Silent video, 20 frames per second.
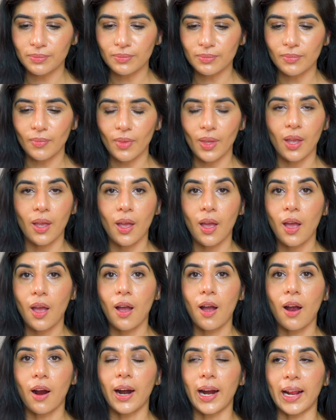Okay.
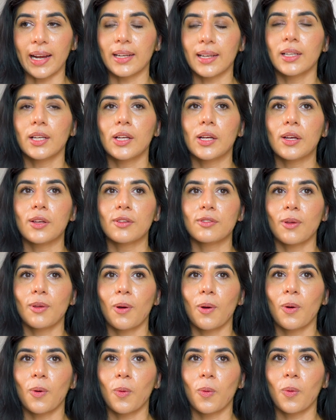All right.
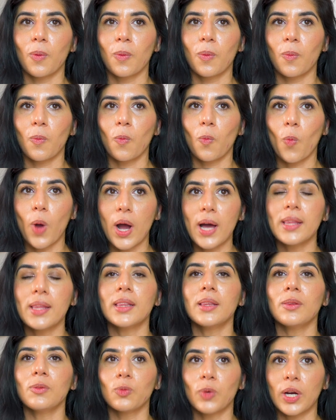So,
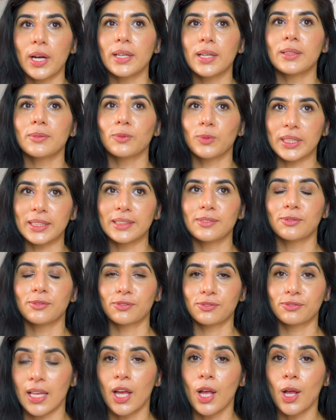one.
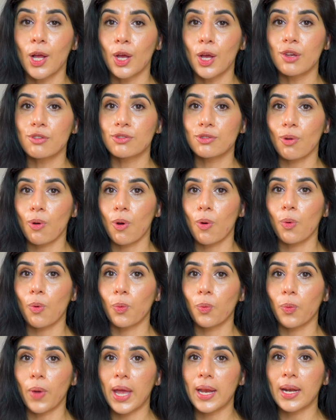So,
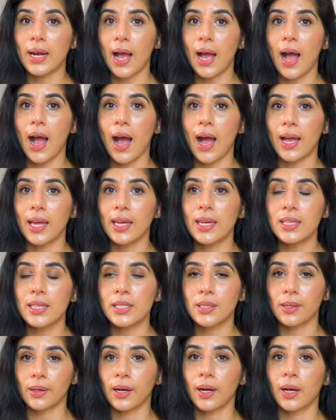when I
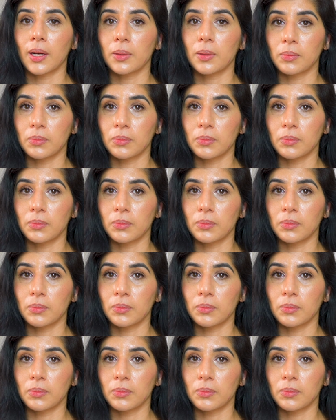started,